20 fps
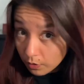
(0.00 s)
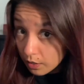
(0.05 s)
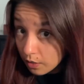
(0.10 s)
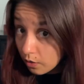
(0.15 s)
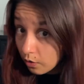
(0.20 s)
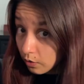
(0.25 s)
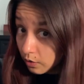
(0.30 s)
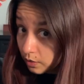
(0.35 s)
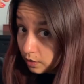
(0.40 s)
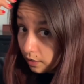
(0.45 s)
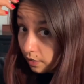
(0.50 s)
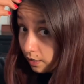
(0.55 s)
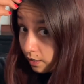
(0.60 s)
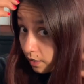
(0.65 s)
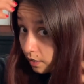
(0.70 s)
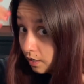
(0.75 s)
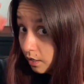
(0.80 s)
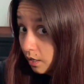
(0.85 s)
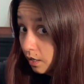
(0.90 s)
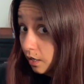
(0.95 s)
it looks like
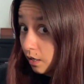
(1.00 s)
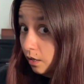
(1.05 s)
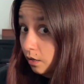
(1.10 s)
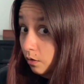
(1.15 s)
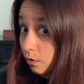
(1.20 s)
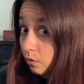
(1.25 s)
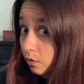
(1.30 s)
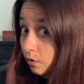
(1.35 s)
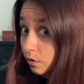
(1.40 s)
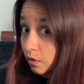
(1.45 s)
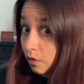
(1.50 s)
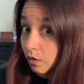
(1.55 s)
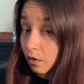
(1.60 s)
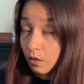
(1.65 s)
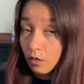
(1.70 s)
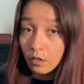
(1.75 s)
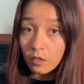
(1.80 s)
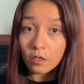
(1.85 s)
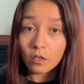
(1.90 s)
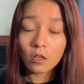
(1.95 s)
now.
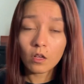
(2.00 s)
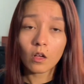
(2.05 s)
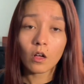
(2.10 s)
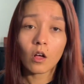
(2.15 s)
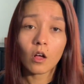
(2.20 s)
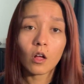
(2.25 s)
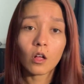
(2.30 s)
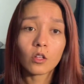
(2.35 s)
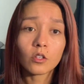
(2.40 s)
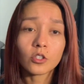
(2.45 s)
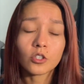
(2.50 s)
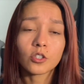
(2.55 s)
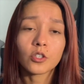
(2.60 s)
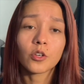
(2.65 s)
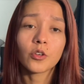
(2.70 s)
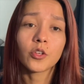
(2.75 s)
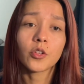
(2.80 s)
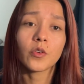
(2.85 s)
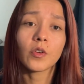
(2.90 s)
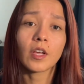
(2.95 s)
I'll show
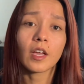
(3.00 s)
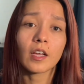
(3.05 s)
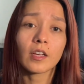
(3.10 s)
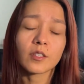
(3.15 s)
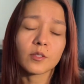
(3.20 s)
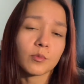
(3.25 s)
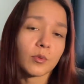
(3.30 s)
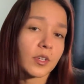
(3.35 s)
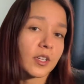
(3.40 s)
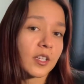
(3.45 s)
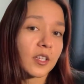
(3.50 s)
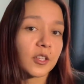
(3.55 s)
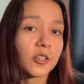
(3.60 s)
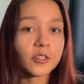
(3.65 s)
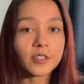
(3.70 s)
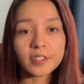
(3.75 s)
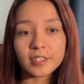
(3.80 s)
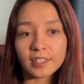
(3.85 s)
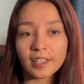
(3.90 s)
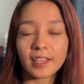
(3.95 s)
you guys what it
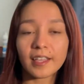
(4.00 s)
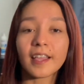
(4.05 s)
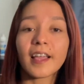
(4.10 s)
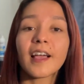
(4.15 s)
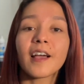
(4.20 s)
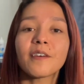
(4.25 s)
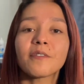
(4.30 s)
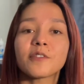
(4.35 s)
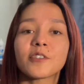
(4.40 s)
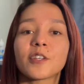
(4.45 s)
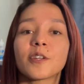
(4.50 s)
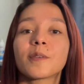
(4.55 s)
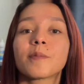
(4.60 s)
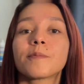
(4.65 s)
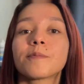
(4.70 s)
looks like after.